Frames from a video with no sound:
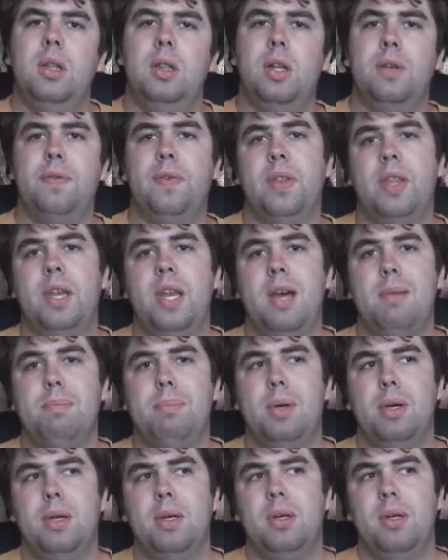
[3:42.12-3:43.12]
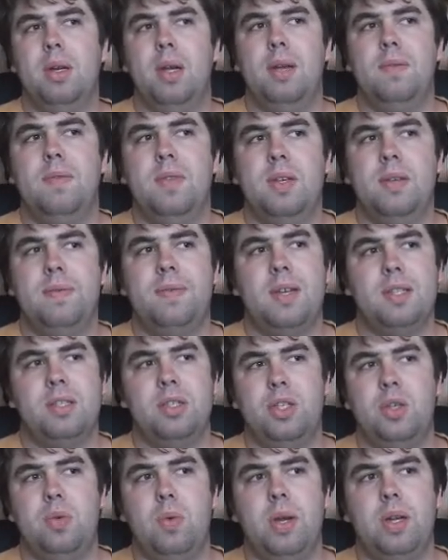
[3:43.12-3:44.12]
the number of the
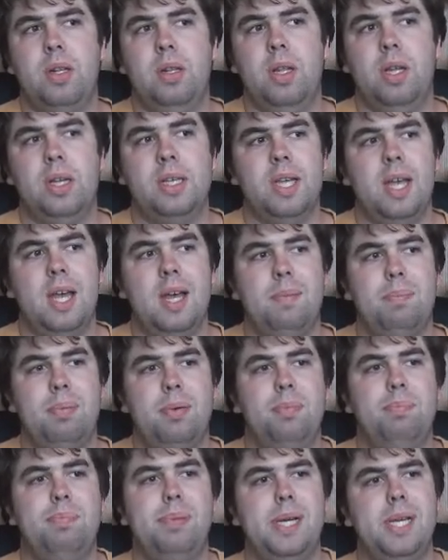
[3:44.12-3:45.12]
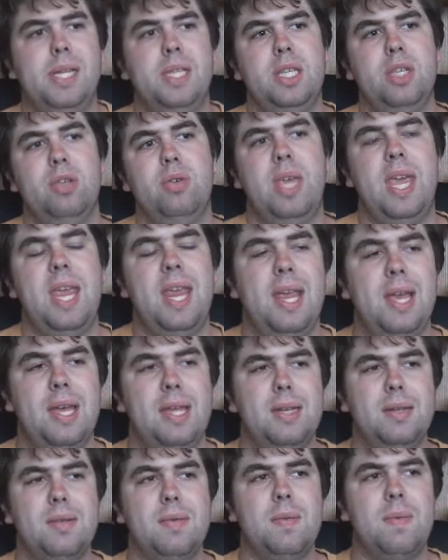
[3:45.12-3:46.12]
fossil you want to look up, but you
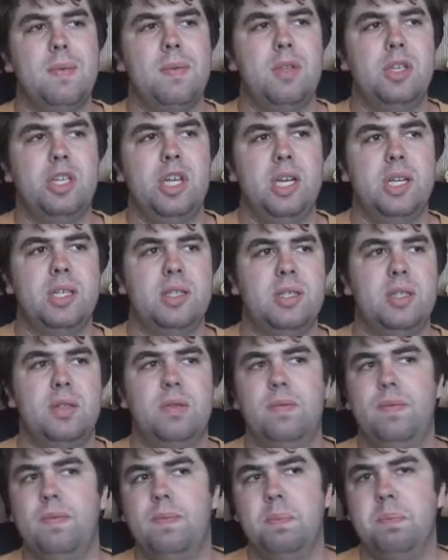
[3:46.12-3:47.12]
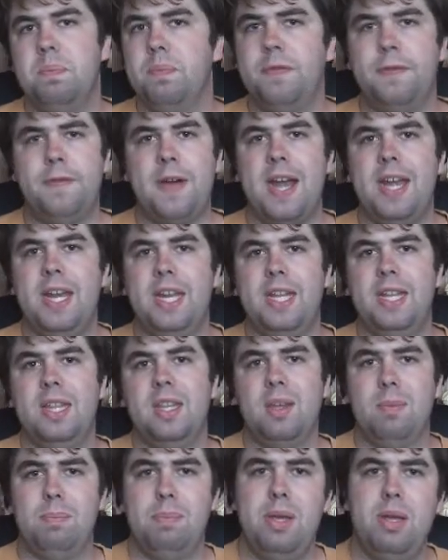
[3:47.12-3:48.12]
can just find it in
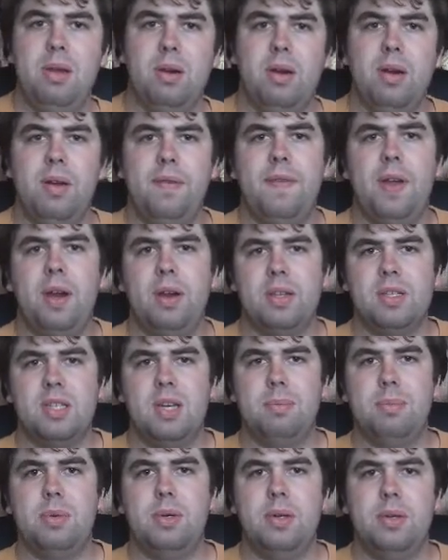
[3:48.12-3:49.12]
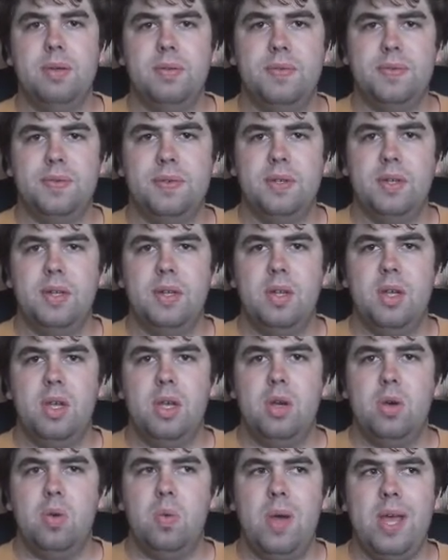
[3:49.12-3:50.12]
the computer in a various number of
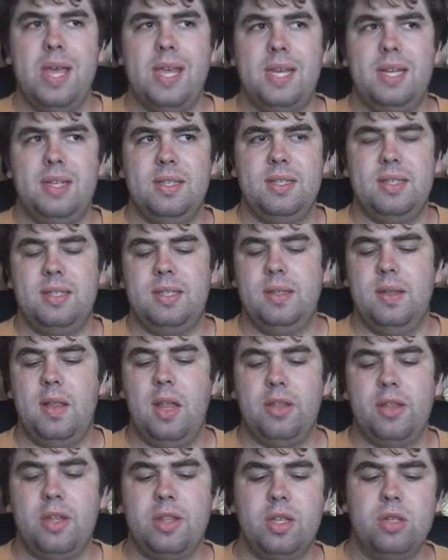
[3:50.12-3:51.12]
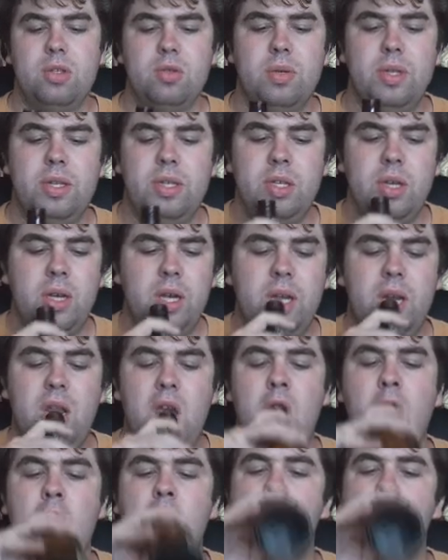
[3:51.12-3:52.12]
ways. And I thought that was really good.